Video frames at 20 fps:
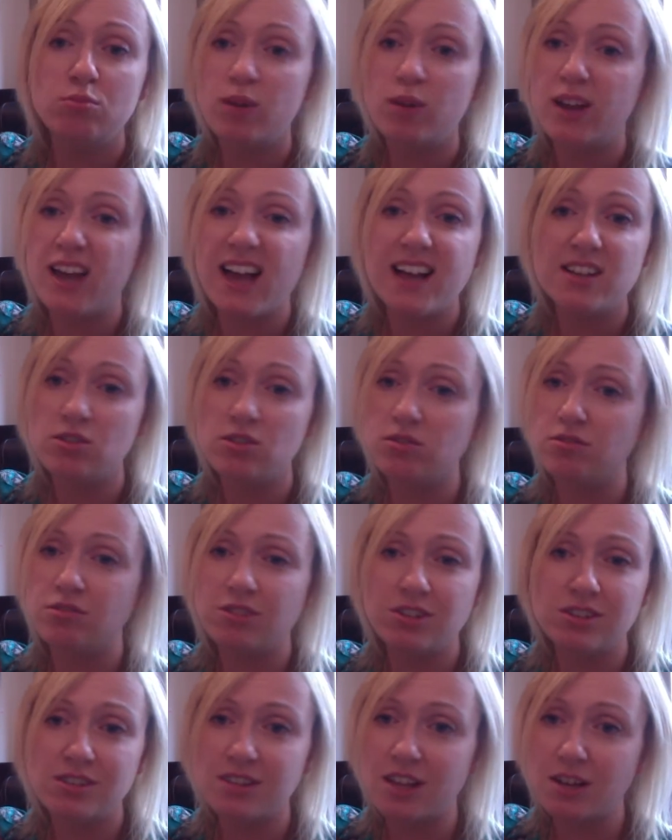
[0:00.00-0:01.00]
we add on,
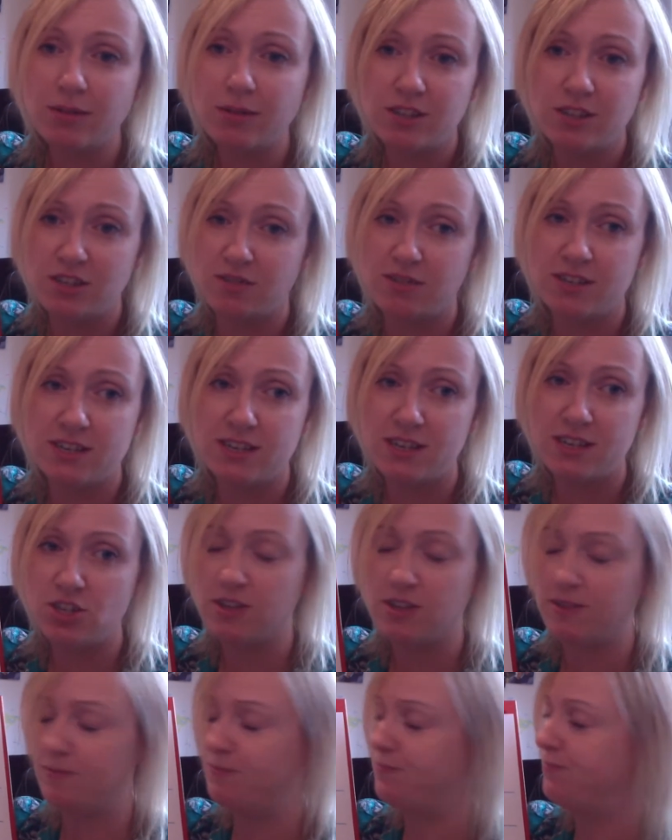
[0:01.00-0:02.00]
just like we do in
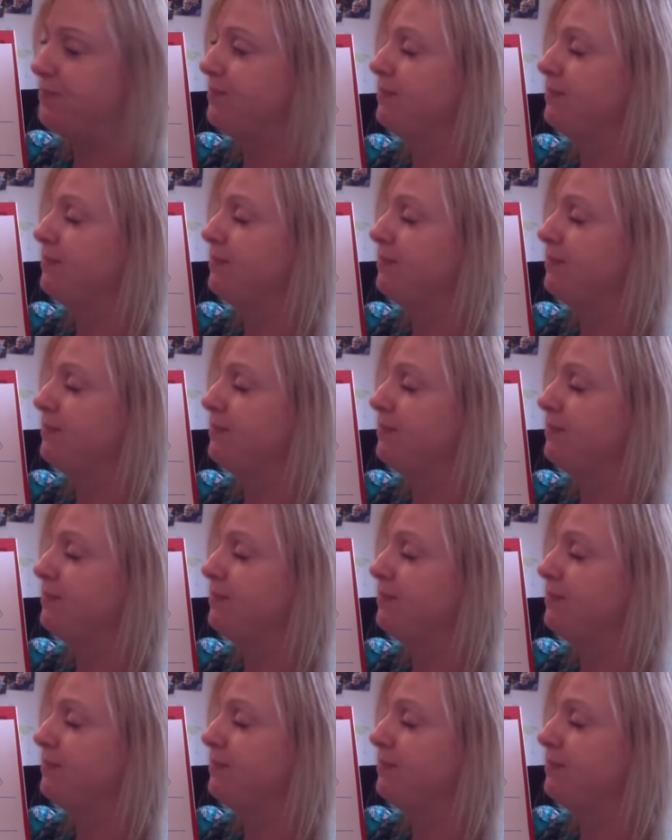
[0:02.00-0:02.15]
addition.